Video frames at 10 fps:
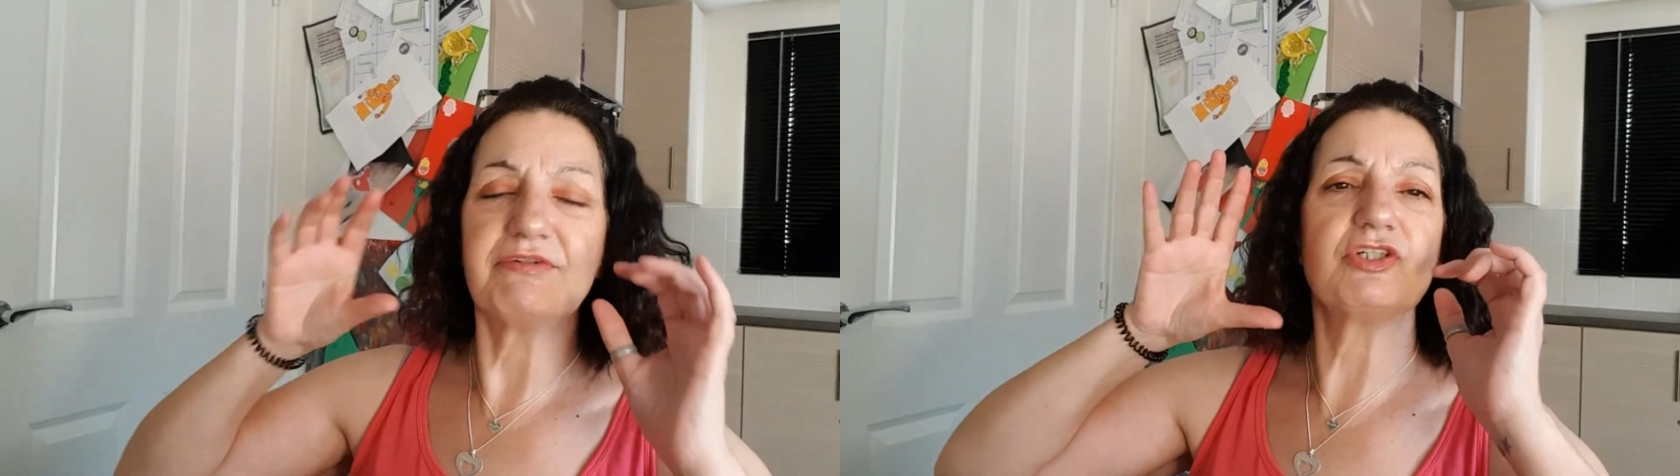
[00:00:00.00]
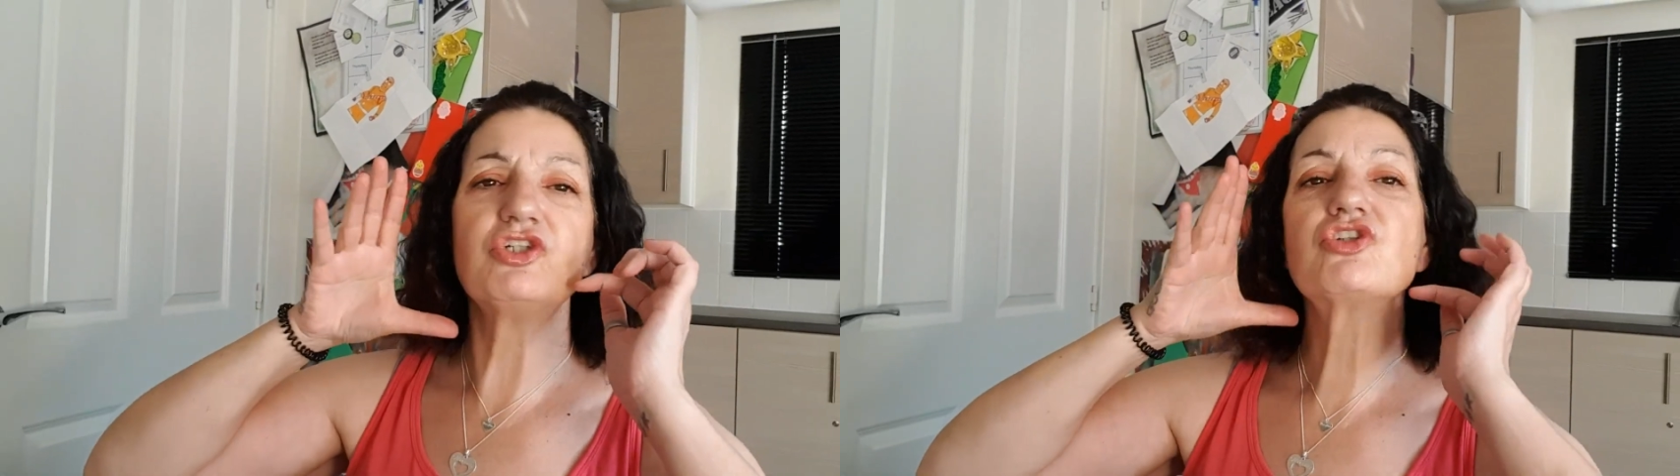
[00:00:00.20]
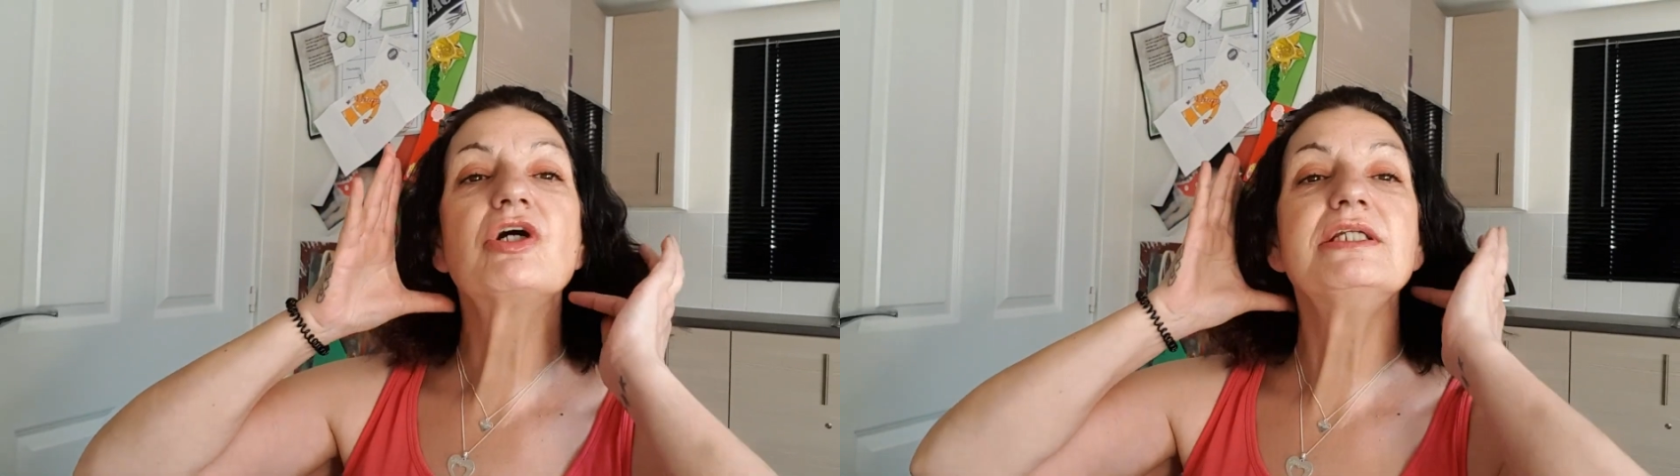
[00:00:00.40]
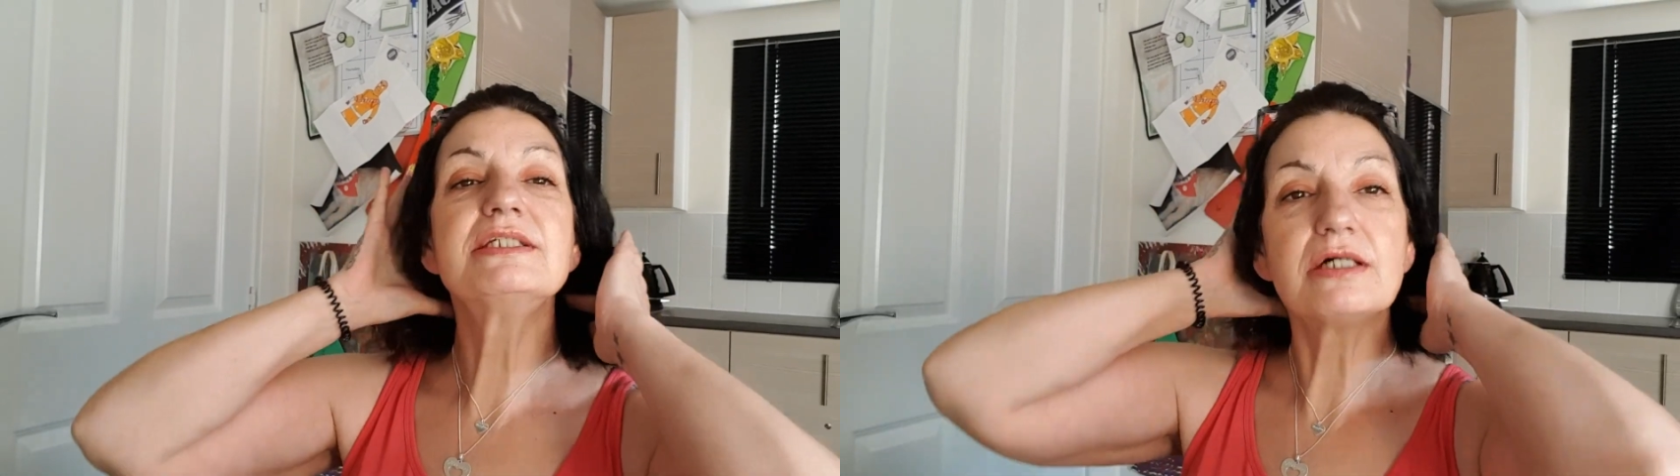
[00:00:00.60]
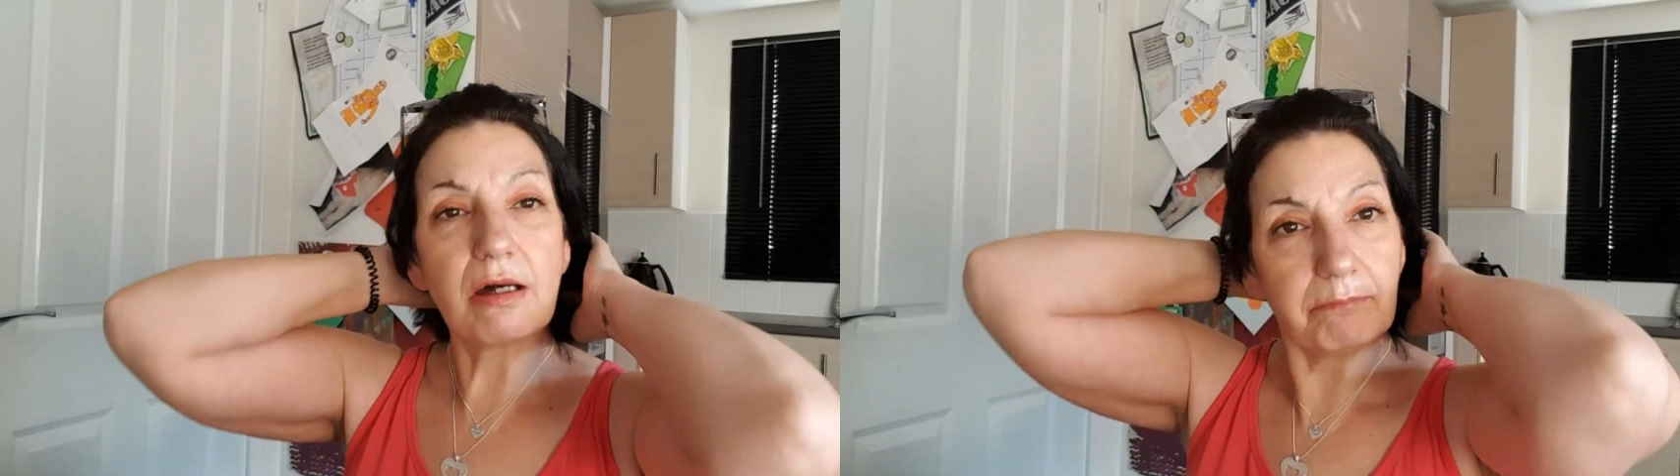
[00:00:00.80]
issues trying
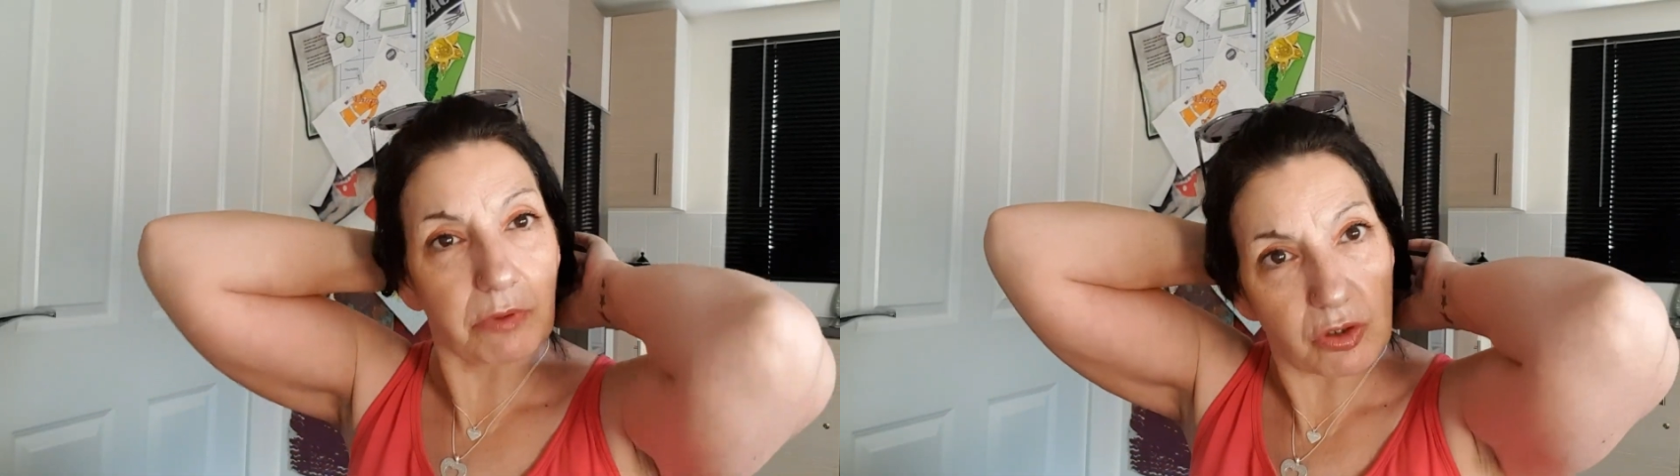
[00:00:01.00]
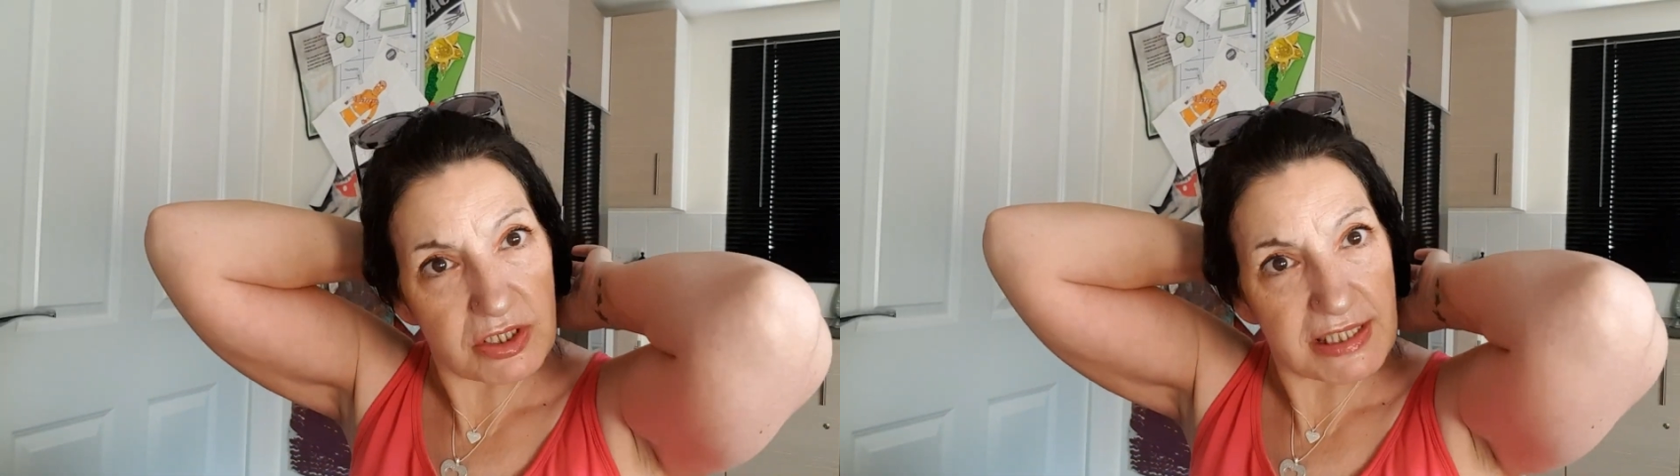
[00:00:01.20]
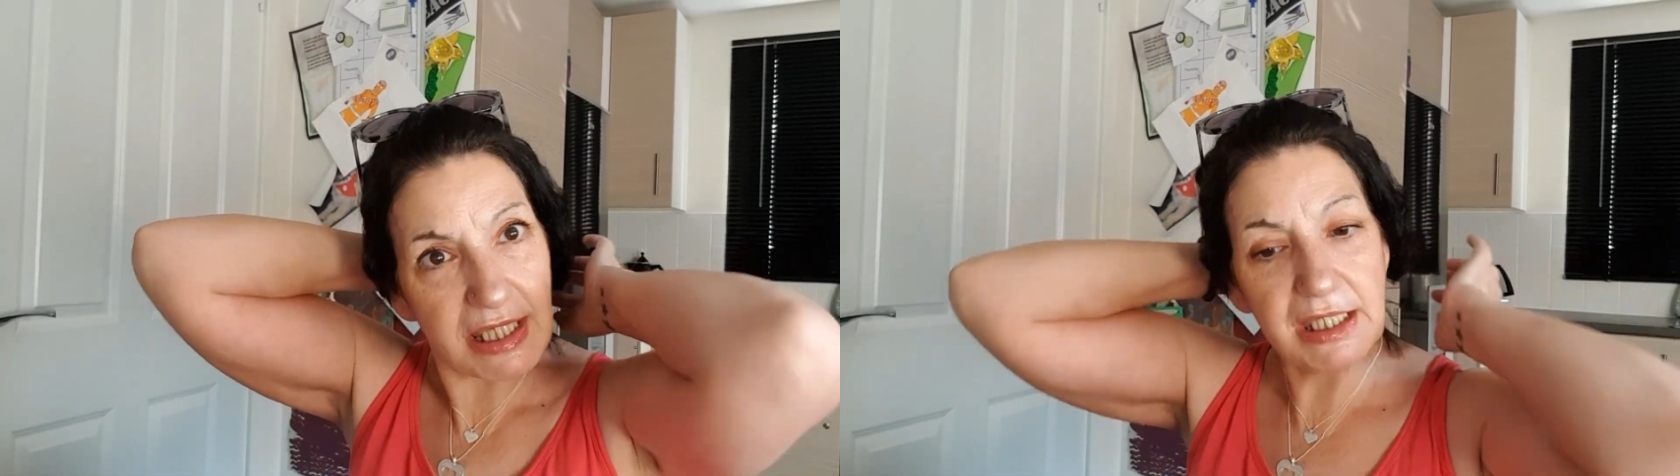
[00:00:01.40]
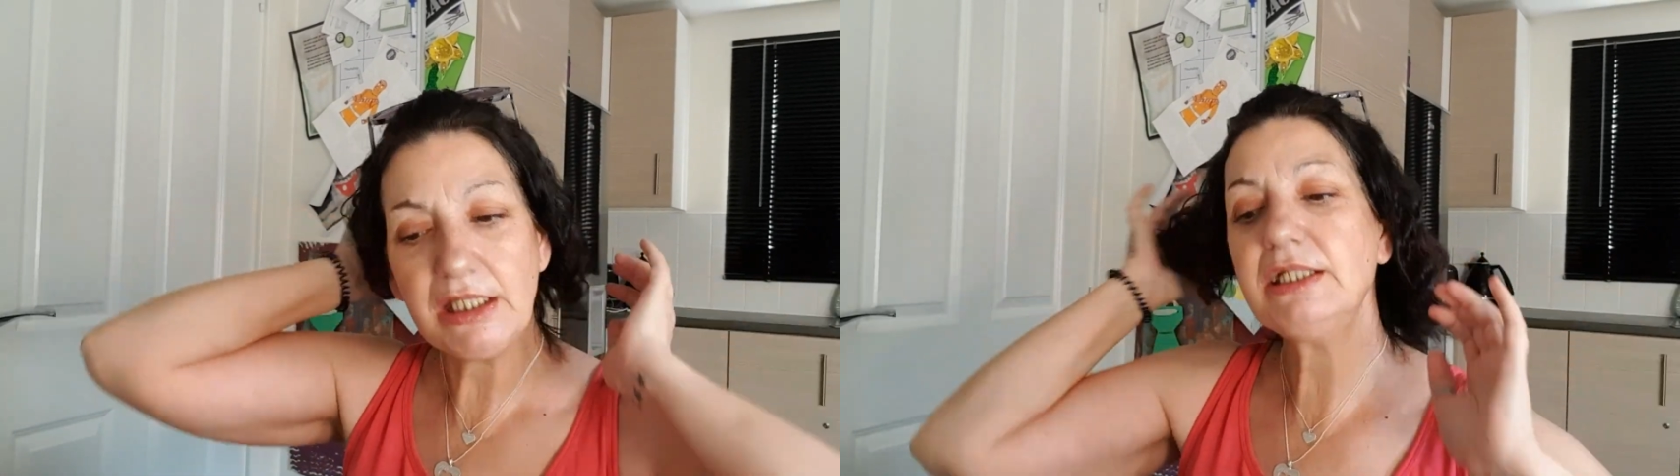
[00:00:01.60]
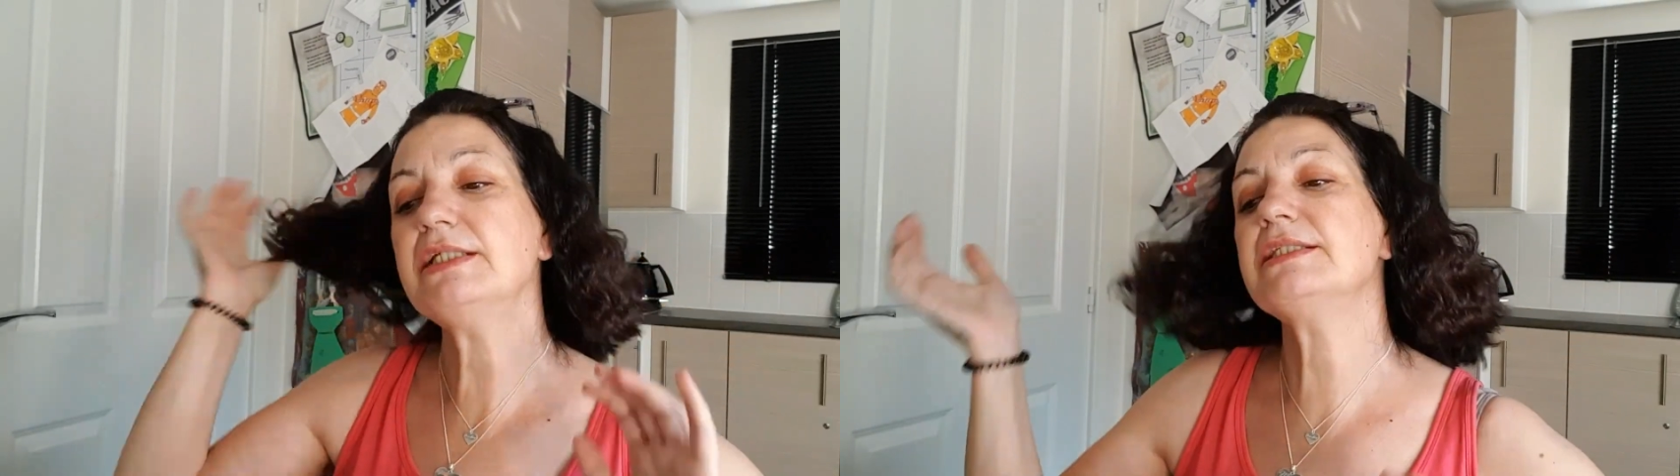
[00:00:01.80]
to unbox
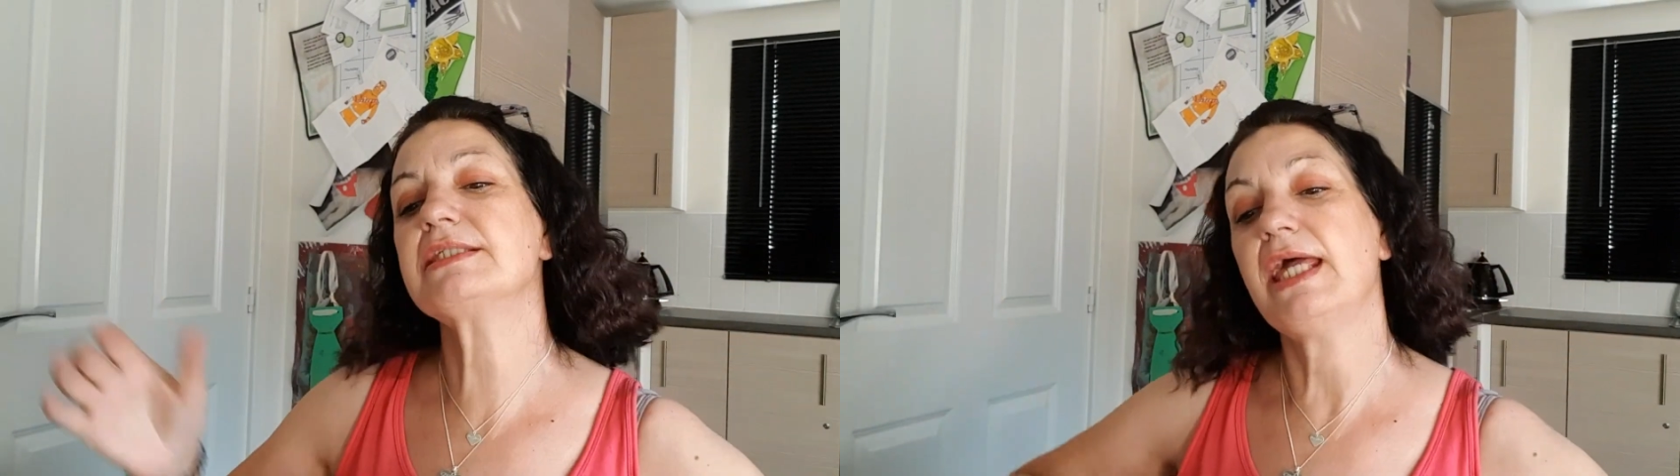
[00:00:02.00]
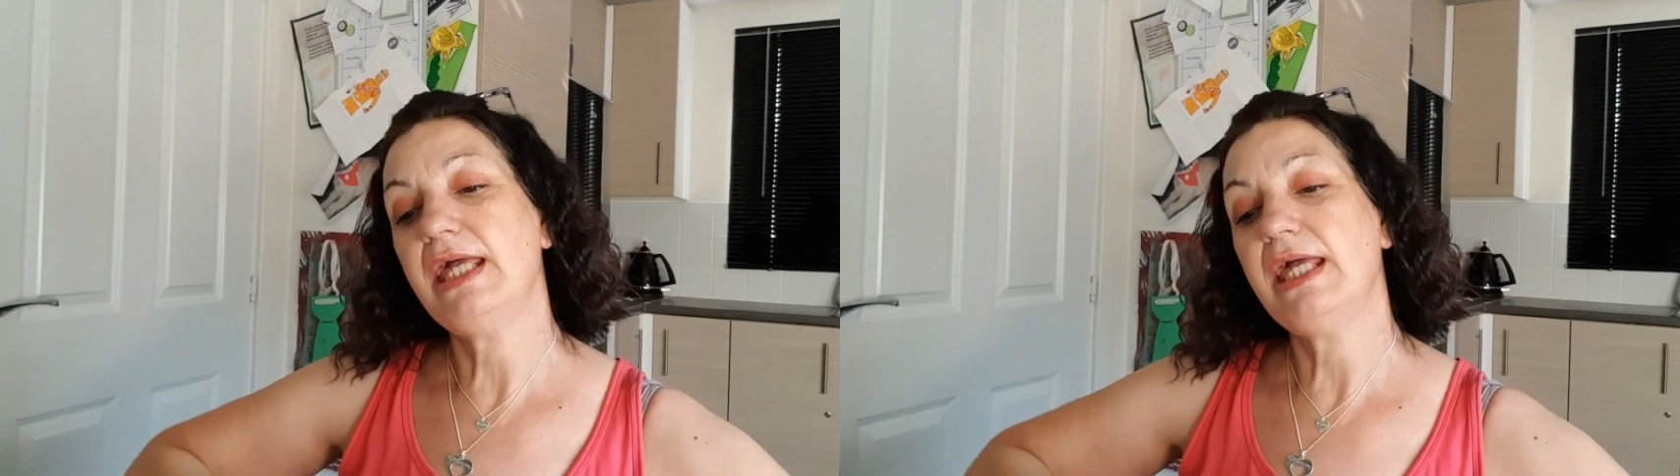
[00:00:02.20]
things.